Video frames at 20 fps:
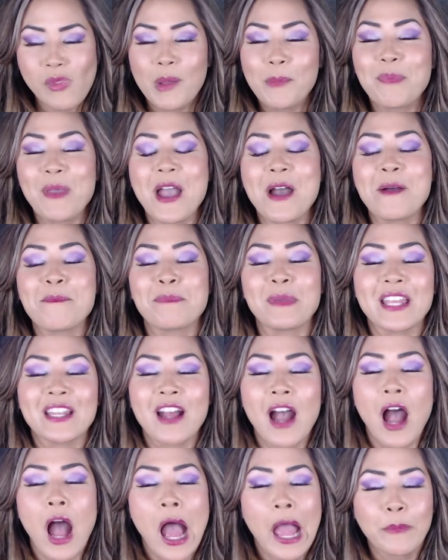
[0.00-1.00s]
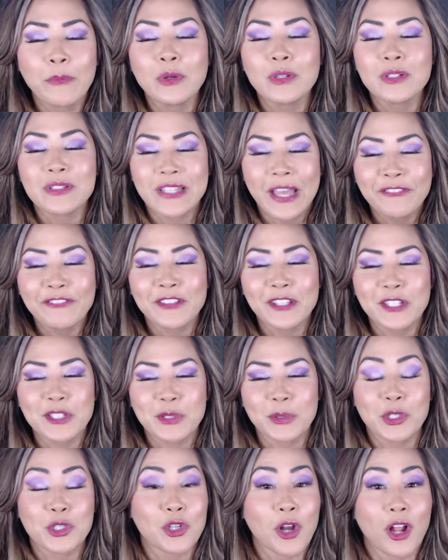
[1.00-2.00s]
Bambina, I will definitely
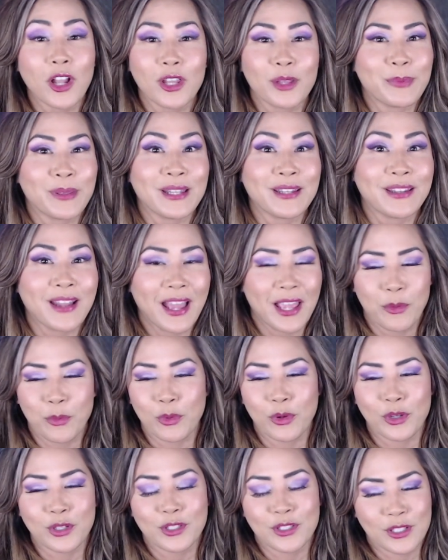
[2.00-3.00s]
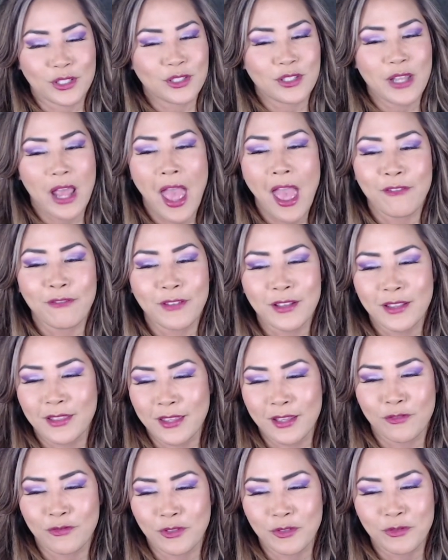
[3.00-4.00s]
do a Jollibee night where it's just
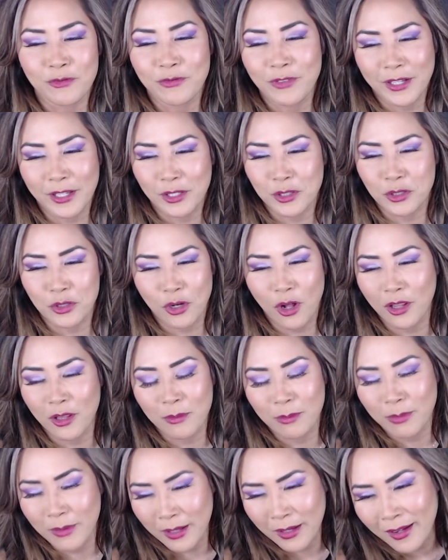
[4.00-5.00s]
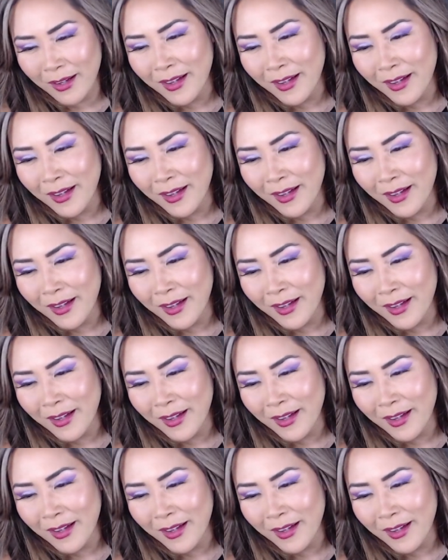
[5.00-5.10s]
everything from fucking Jollibee.